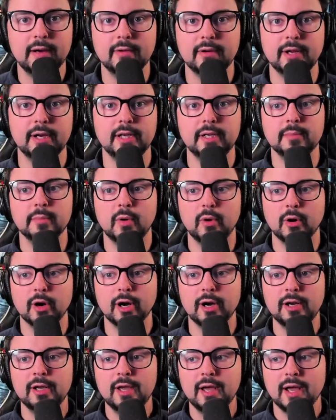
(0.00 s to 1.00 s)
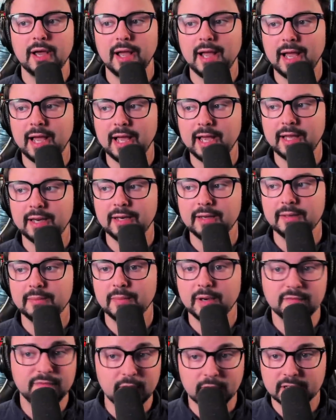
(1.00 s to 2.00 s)
anymore. And
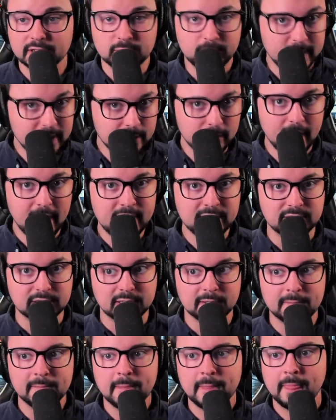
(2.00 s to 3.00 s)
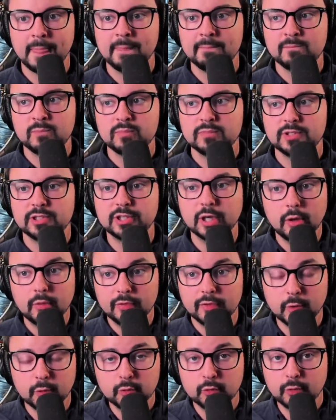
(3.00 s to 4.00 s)
motherfuckers be crazy. So
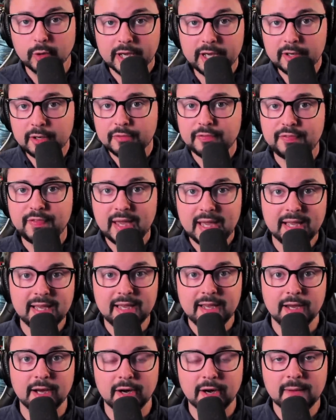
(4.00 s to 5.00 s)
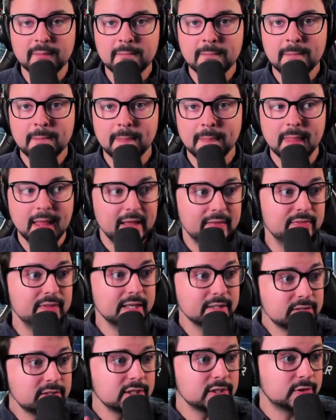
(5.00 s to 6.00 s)
the real thing here, and
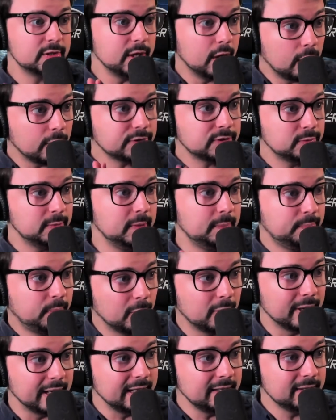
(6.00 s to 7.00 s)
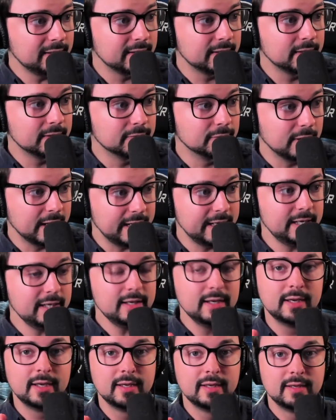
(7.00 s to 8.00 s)
this is the ultimate point, ready?
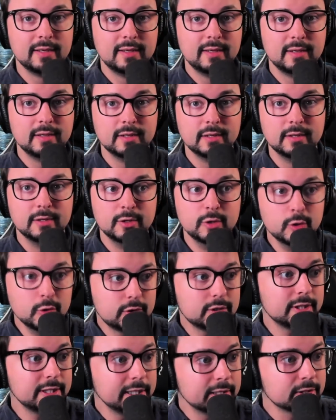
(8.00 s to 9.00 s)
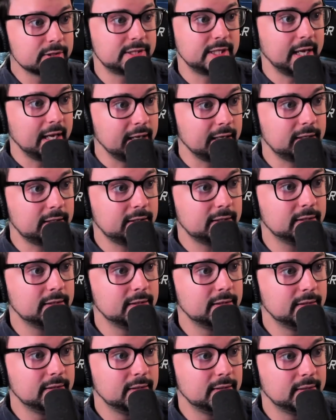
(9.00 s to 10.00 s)
Nuclear take,
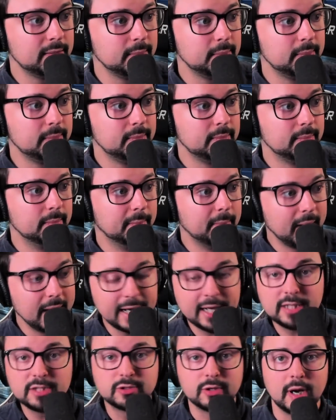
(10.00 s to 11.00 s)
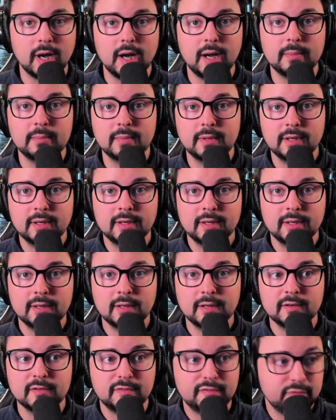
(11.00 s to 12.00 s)
mic drop,
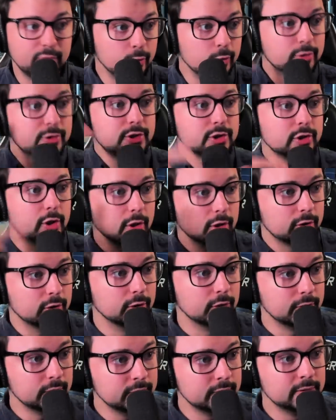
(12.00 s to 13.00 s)
full circle,